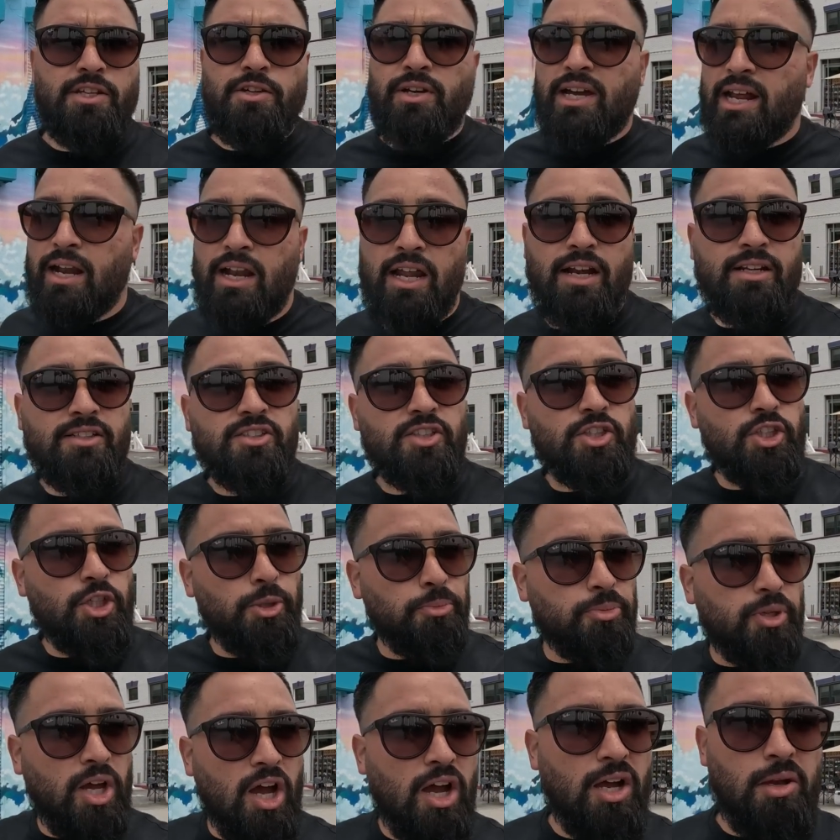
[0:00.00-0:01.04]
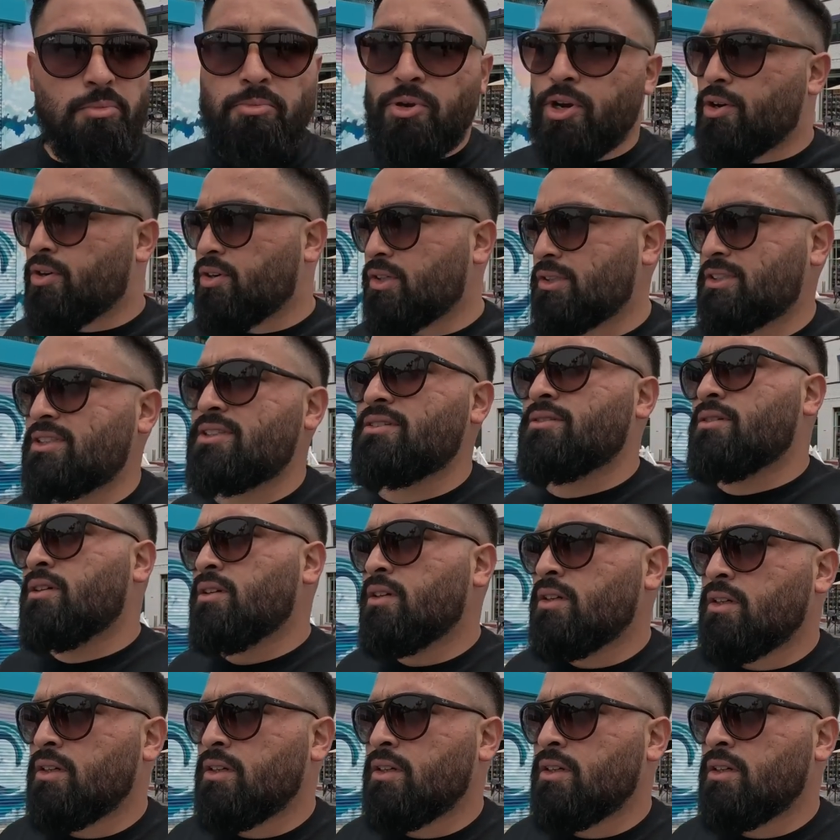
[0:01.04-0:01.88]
you got a lot of Snoop Dogg murals